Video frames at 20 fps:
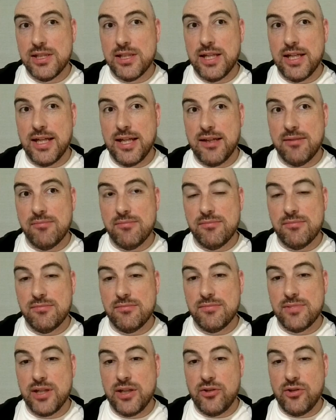
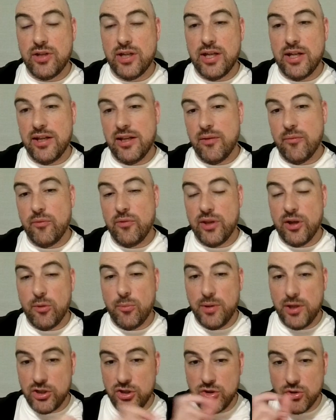and there'll
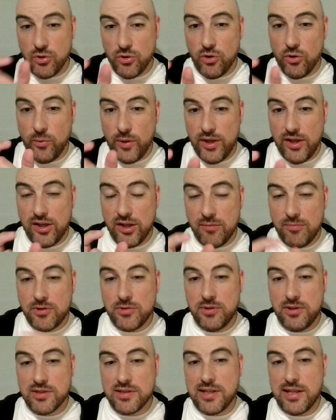be a shorter window
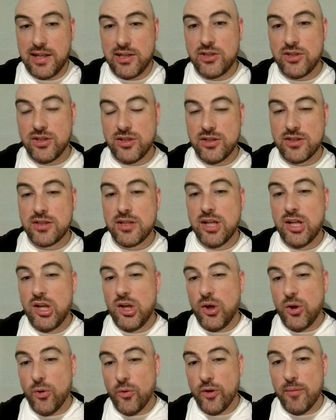between selections,
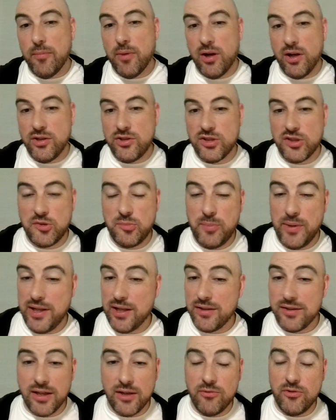or it might just be
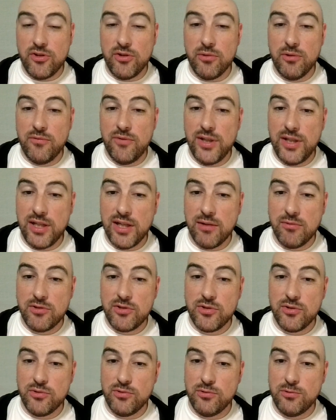I don't do a video
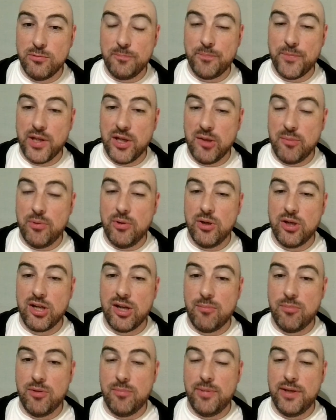at all and I put a
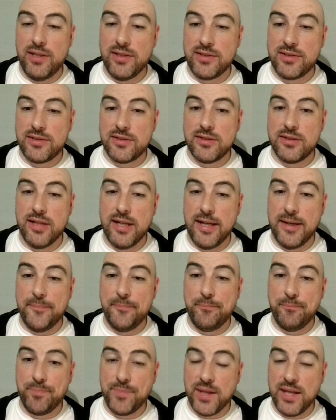couple of bits
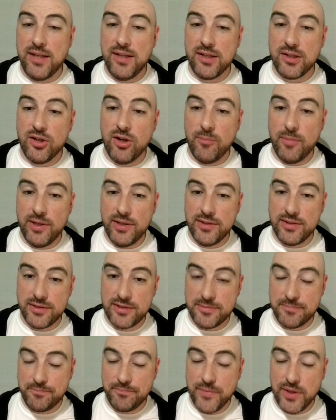in the
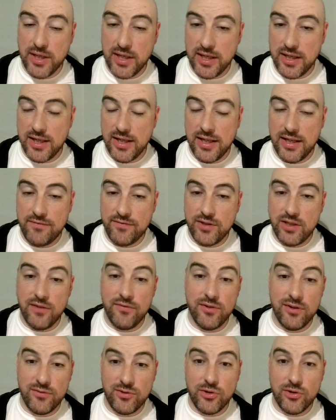comments if I've